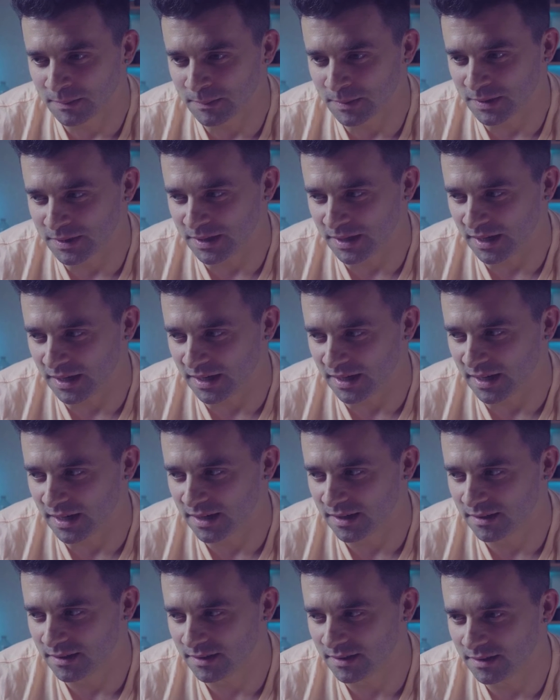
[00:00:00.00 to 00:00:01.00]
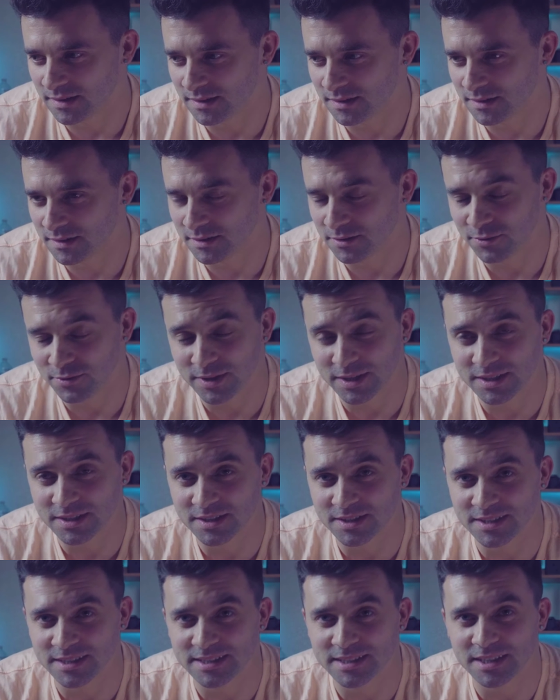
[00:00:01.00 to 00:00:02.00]
But yeah,
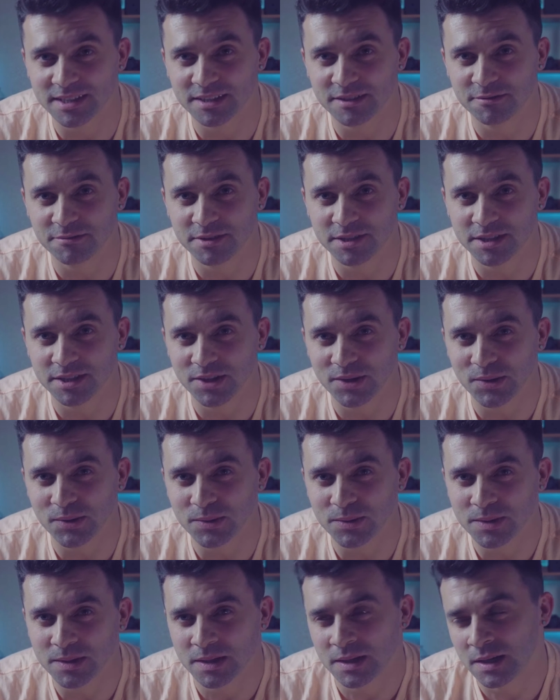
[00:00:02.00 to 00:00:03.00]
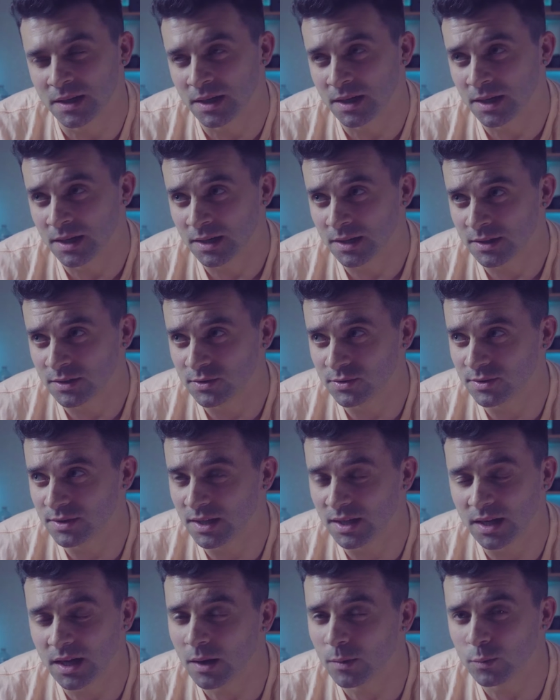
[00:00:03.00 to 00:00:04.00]
finally second video.
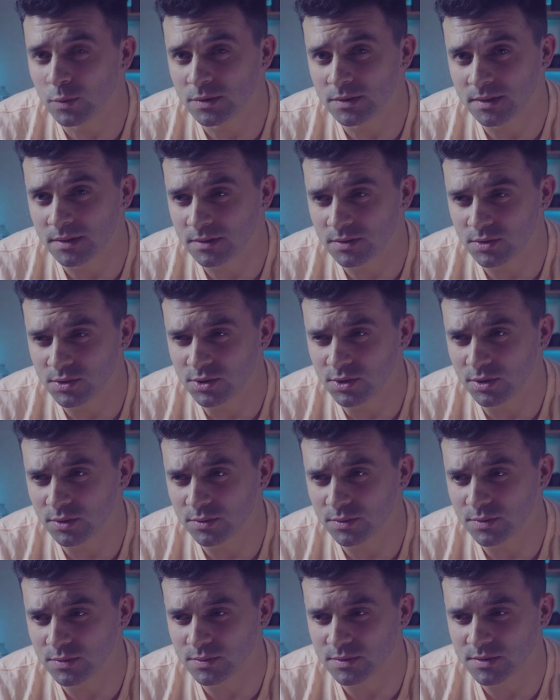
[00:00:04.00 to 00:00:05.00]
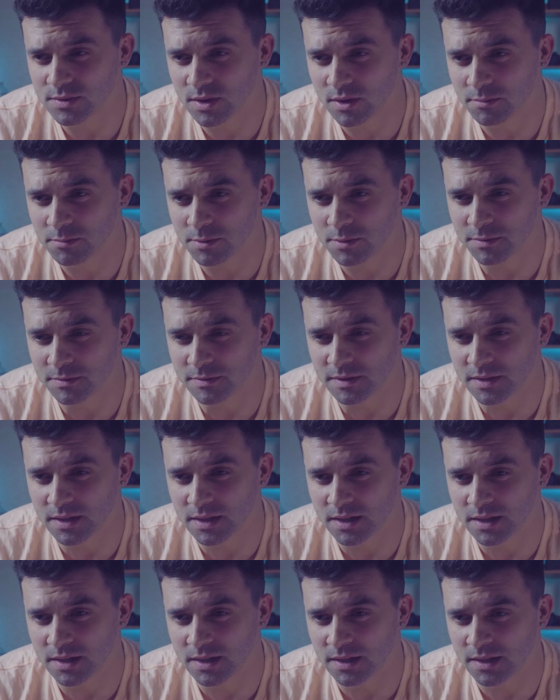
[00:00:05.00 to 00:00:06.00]
Today I wanted to show you some of
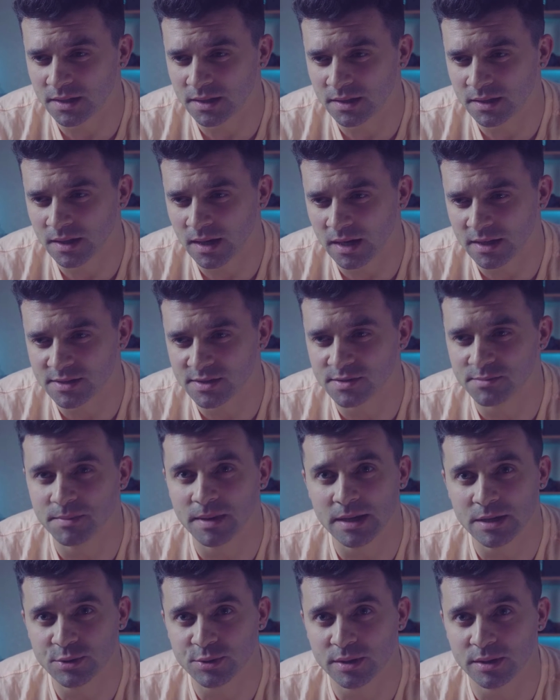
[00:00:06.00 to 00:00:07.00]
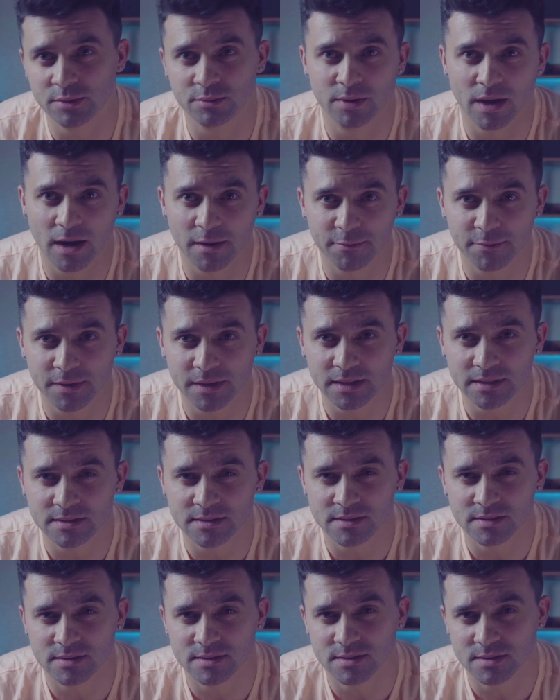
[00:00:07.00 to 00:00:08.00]
the isometric
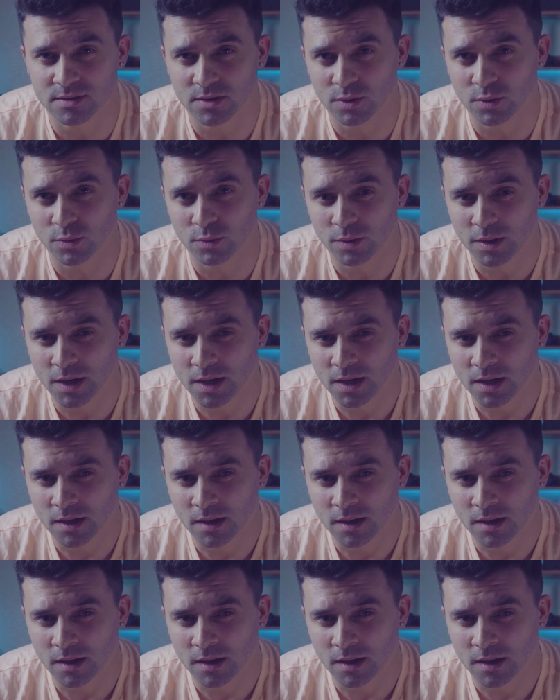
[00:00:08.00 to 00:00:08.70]
graphics. So